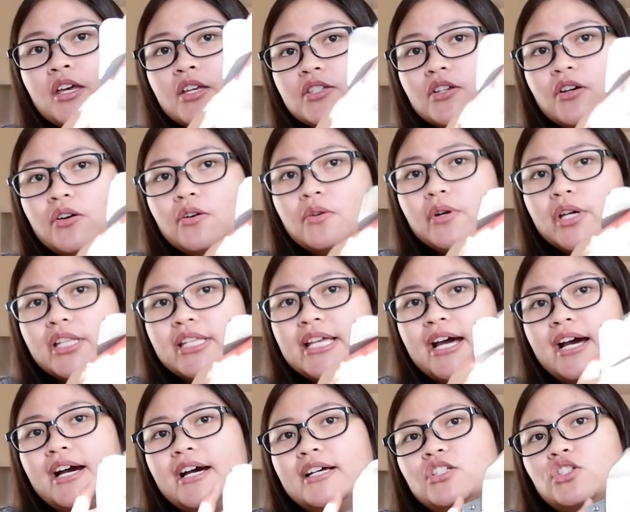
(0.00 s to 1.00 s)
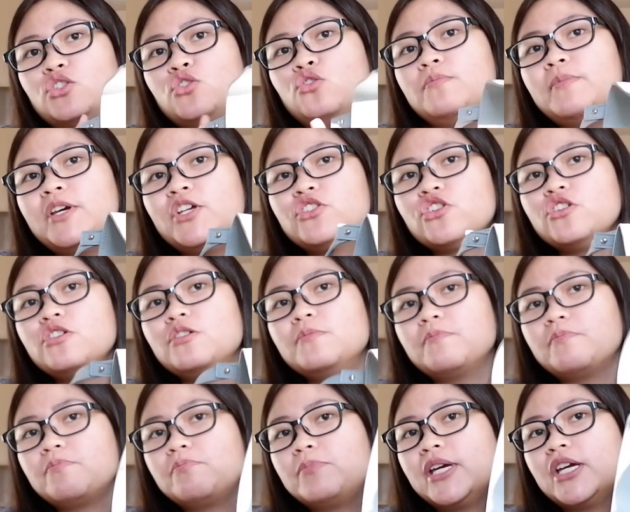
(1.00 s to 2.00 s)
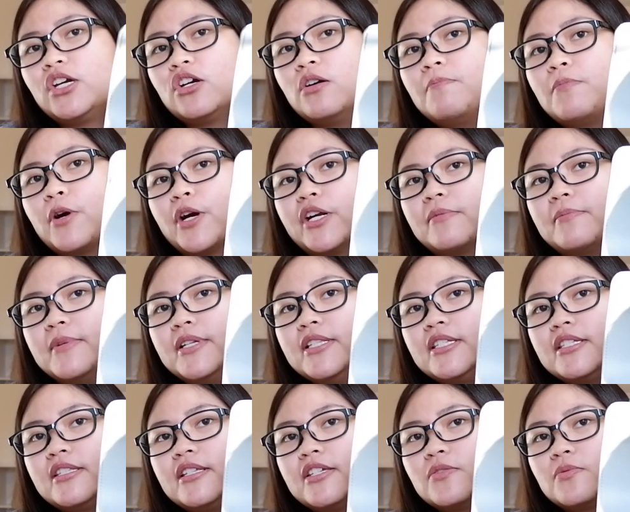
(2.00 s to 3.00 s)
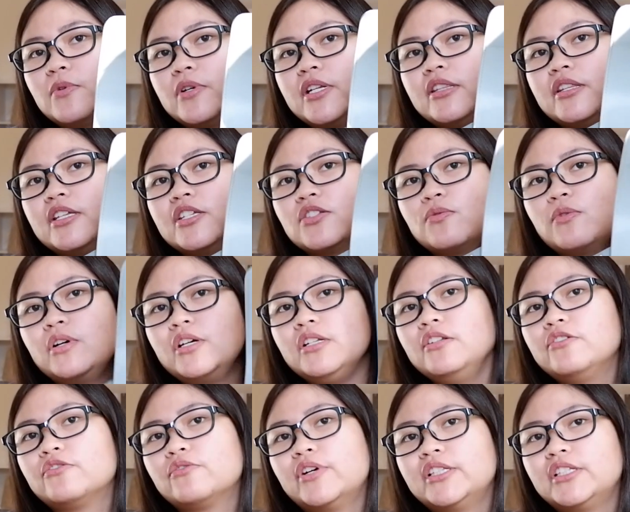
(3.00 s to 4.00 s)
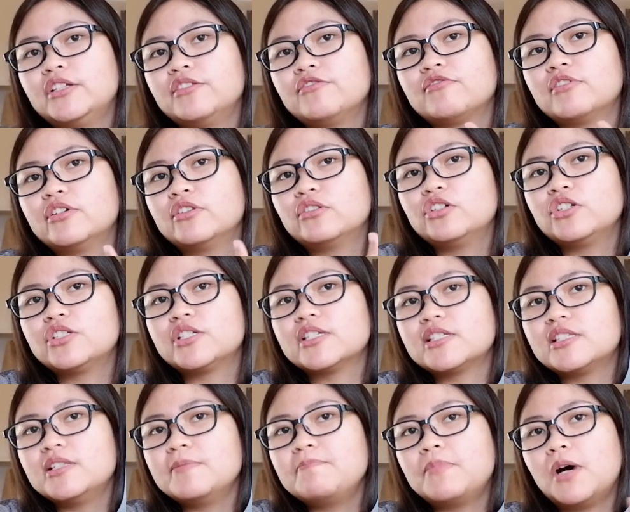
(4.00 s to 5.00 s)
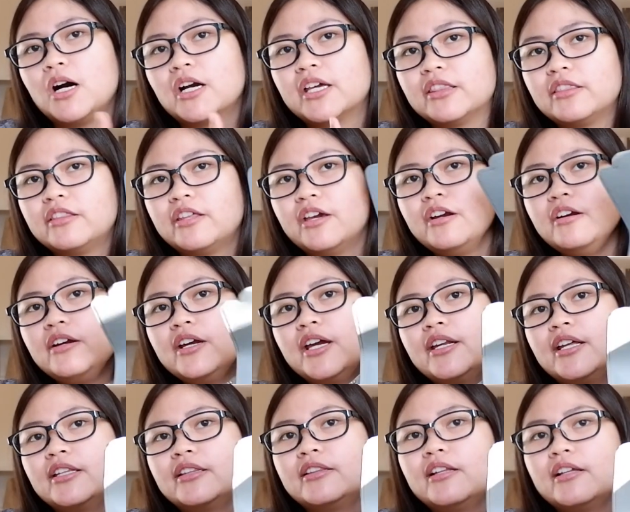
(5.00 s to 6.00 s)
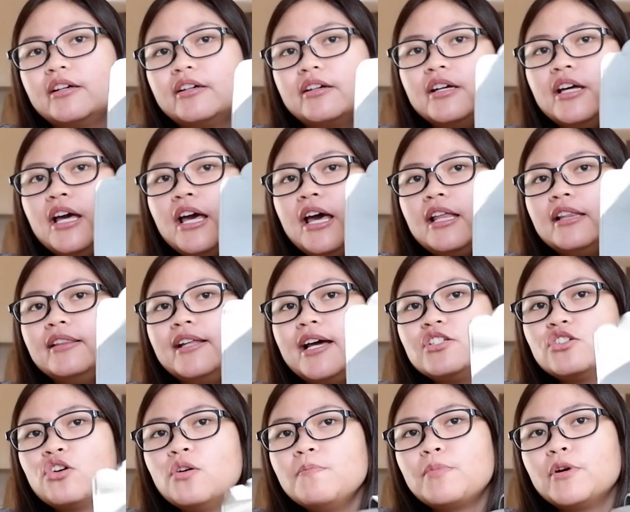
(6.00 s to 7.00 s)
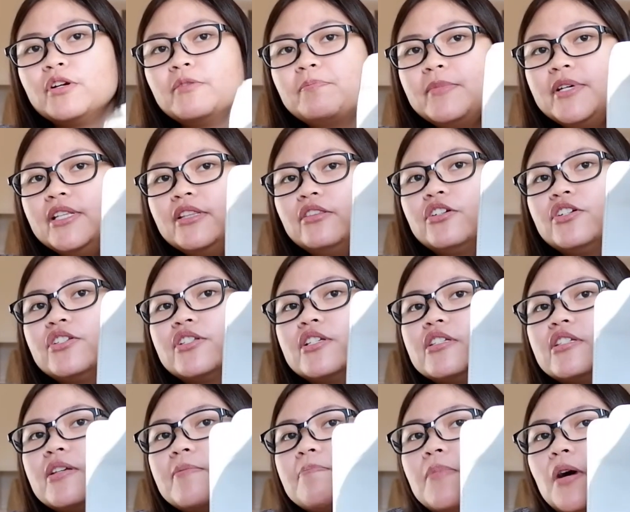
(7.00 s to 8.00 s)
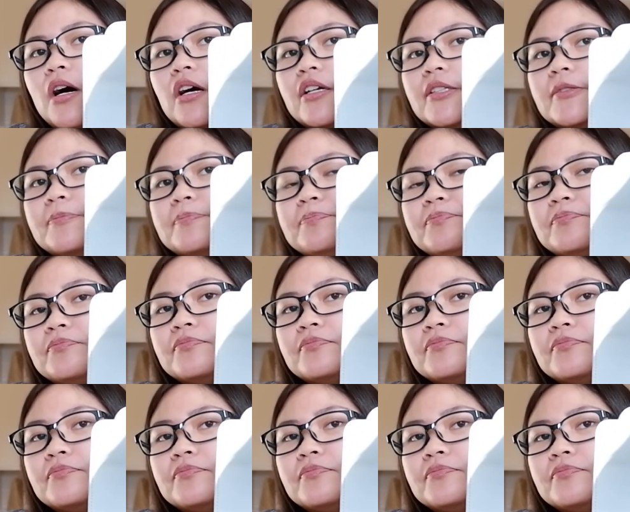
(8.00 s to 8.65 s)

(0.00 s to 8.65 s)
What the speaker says: So it has 2 major big compartments, this one and this one. Right in front, there's a slip pocket there. And at the last compartment, there's a zip pocket.